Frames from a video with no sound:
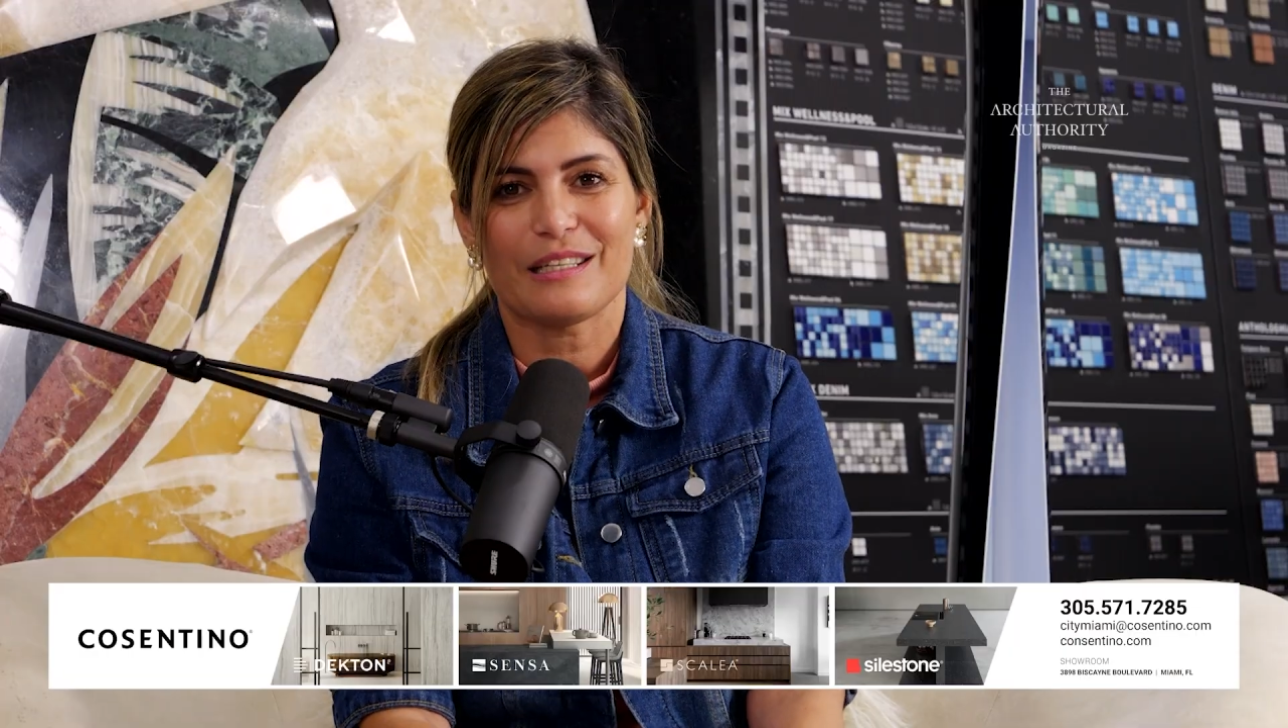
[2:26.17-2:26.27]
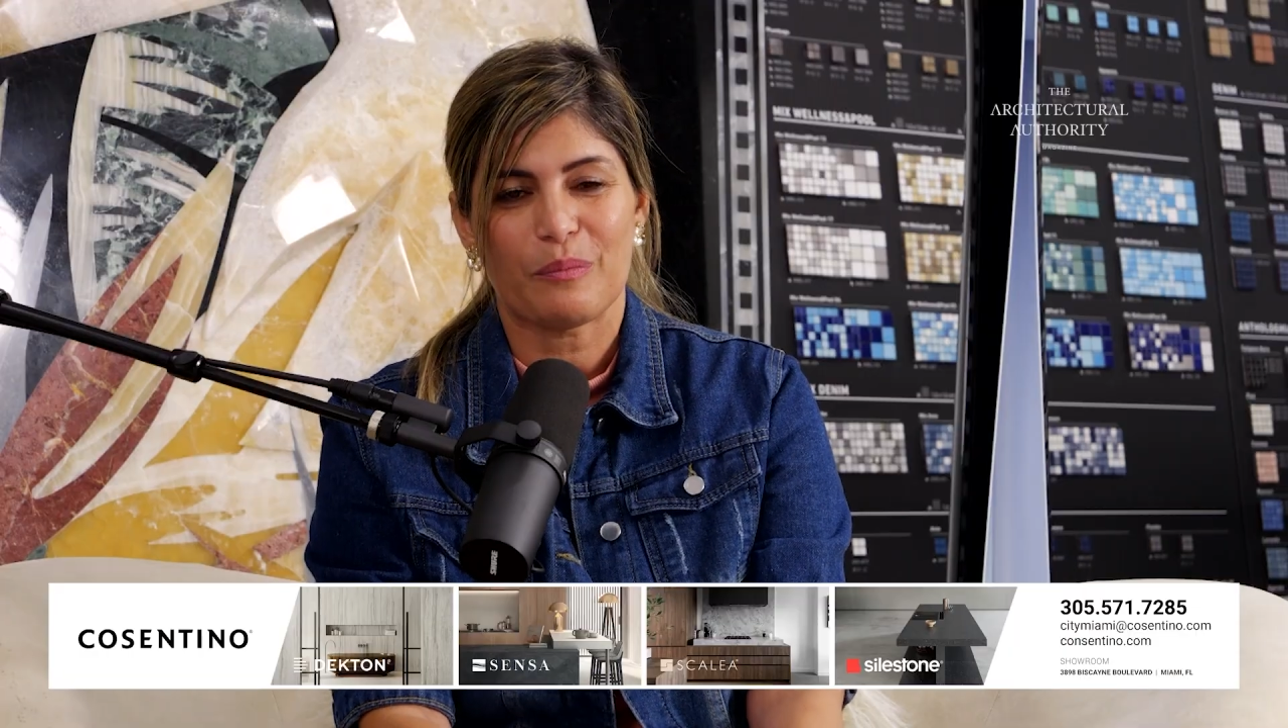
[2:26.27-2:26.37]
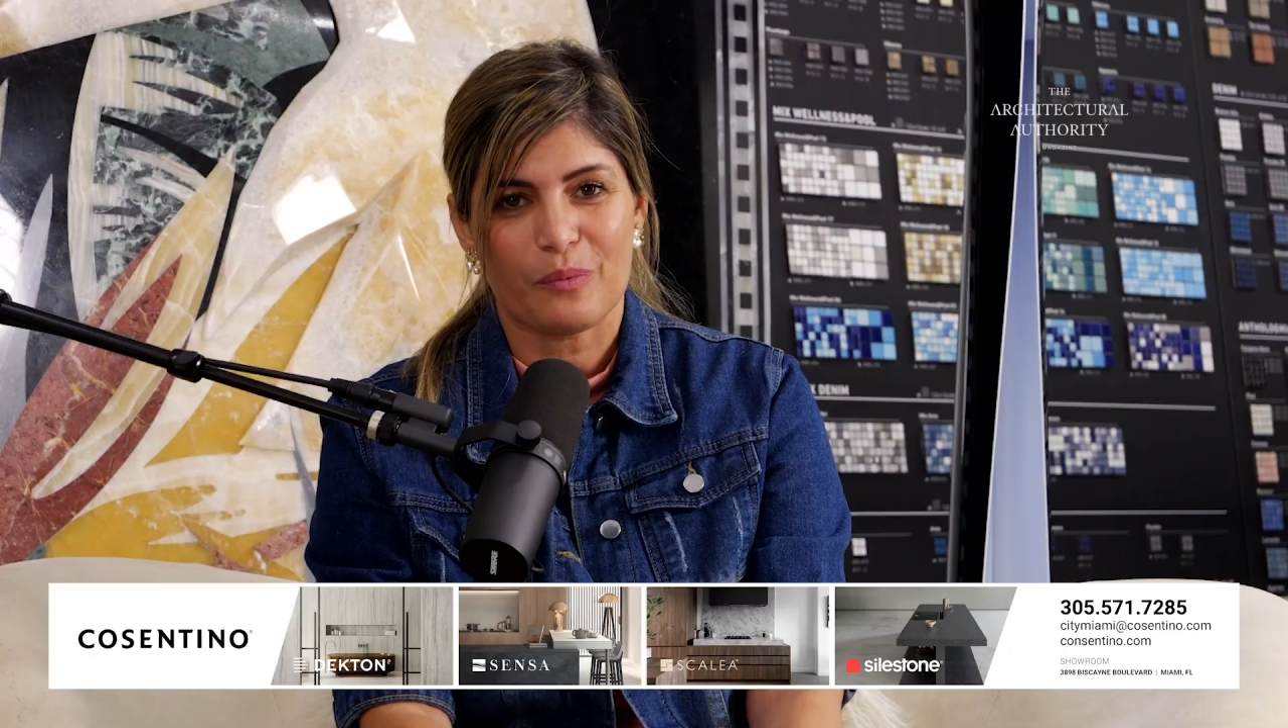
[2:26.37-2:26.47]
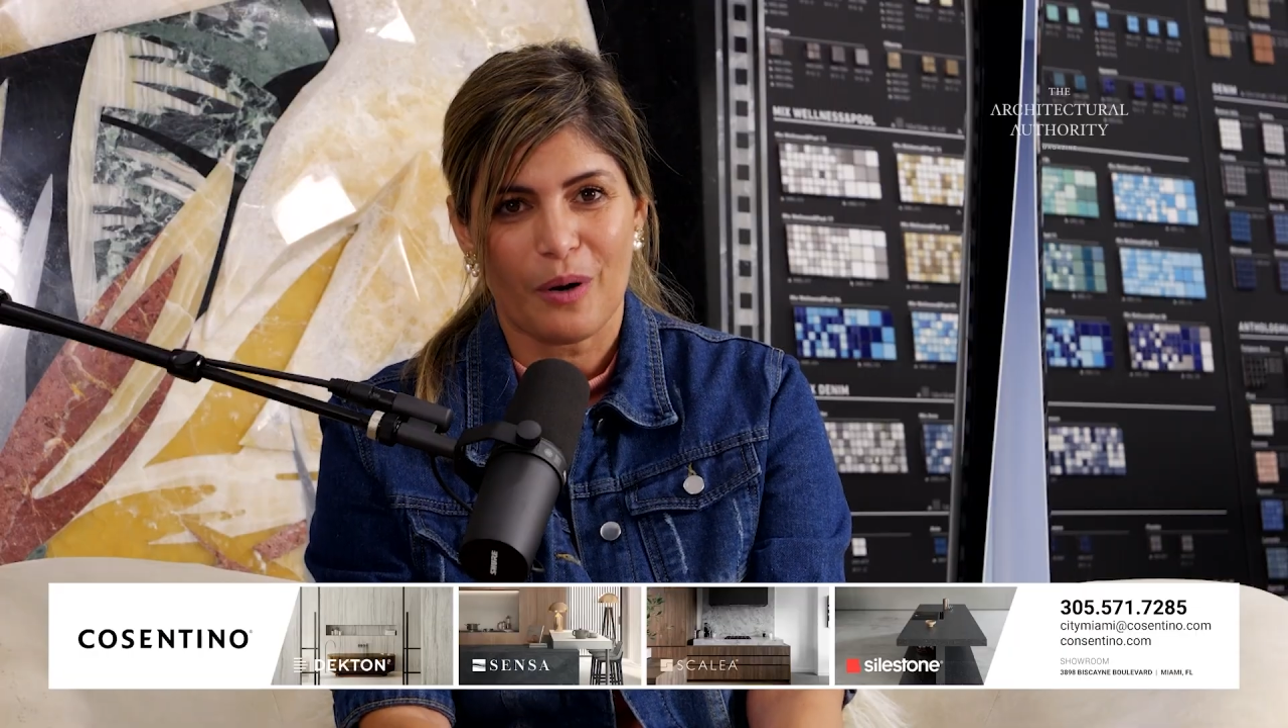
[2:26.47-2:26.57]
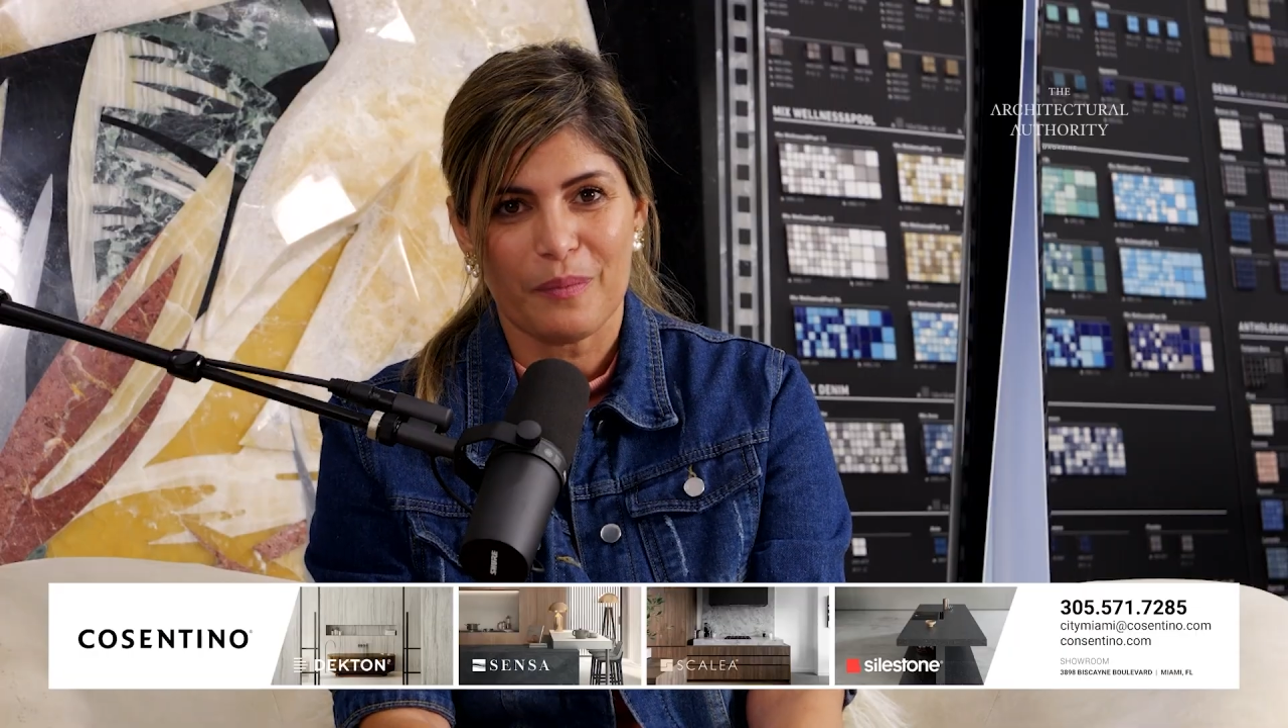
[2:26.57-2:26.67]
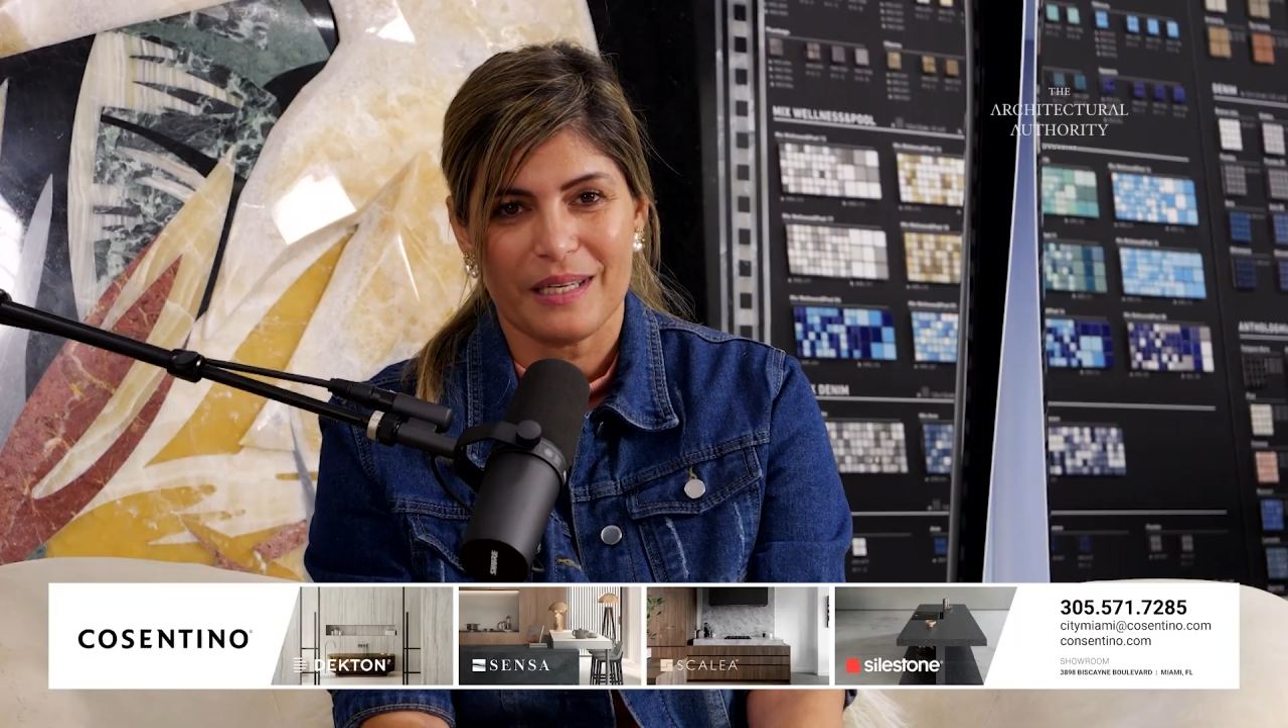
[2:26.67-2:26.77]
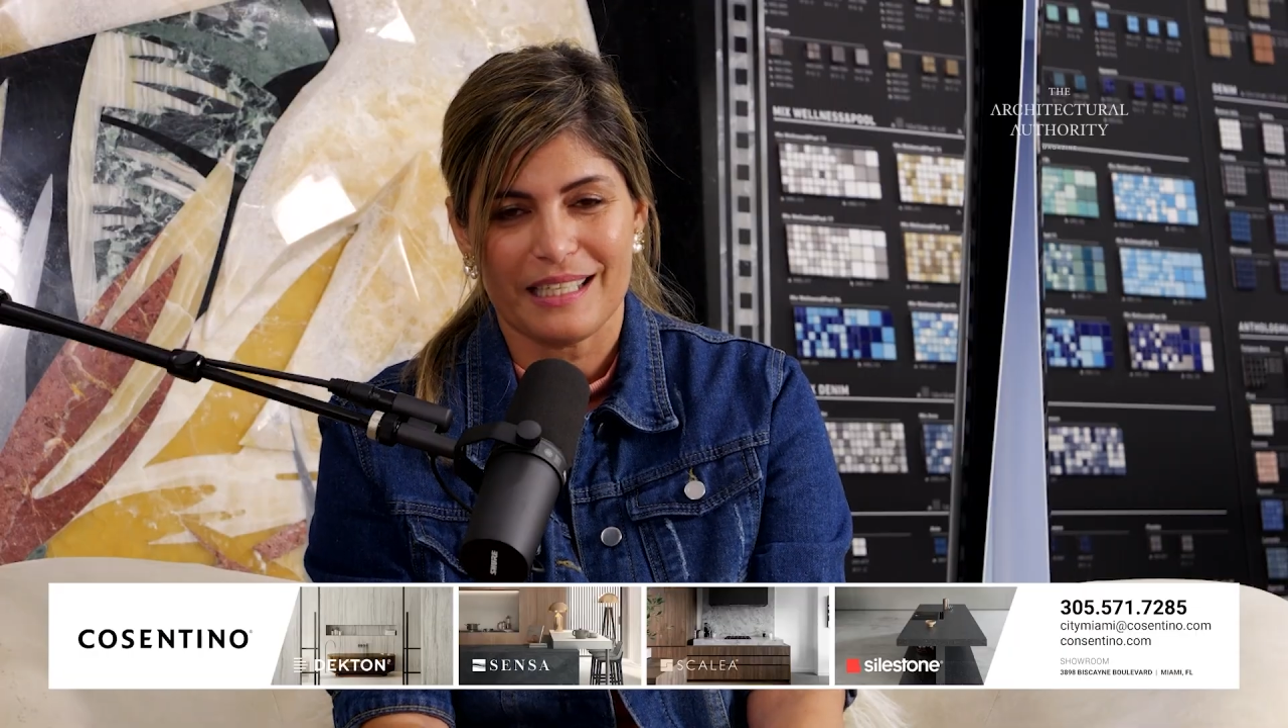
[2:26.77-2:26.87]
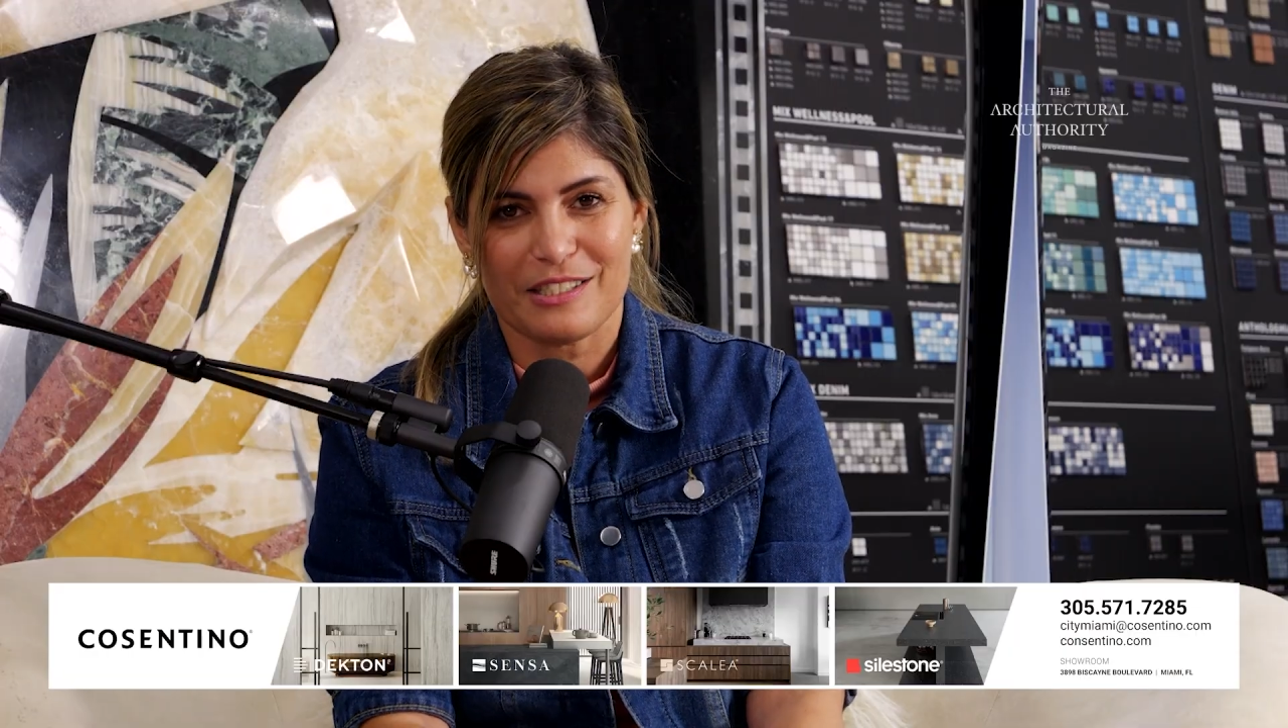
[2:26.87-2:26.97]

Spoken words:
prominent